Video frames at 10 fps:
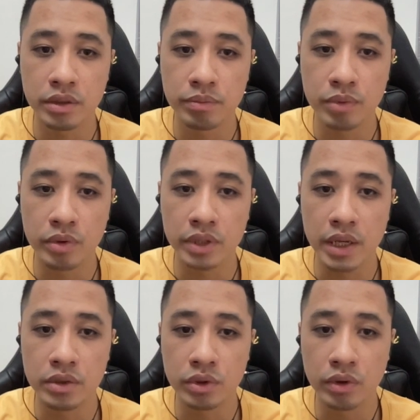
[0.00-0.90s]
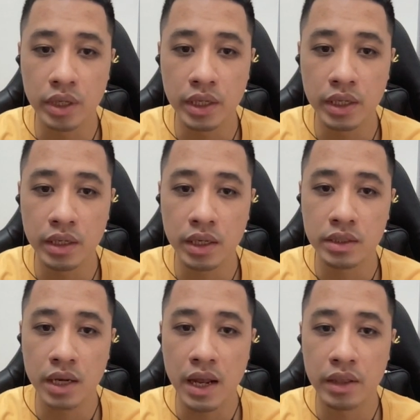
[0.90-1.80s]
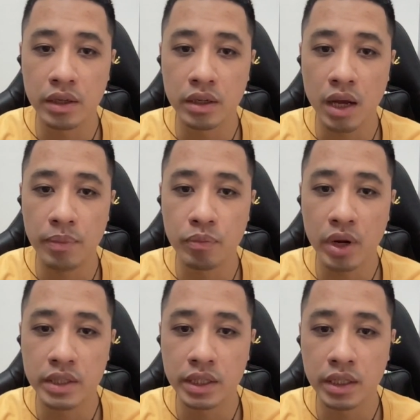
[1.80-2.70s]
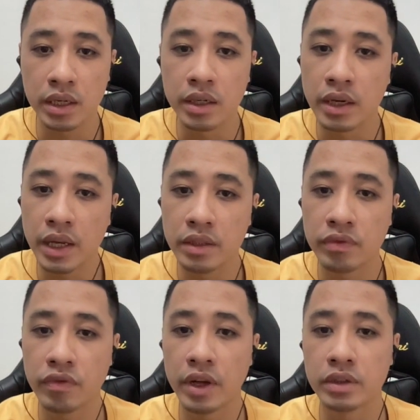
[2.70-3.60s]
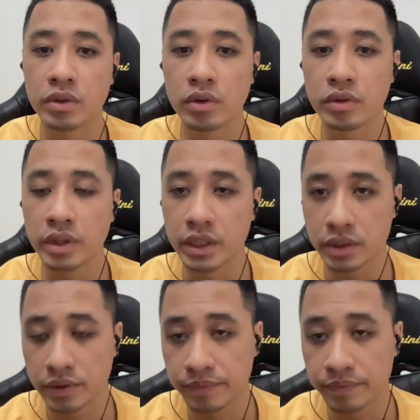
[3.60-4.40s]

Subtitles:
potentially led to either uprising against the French colonies.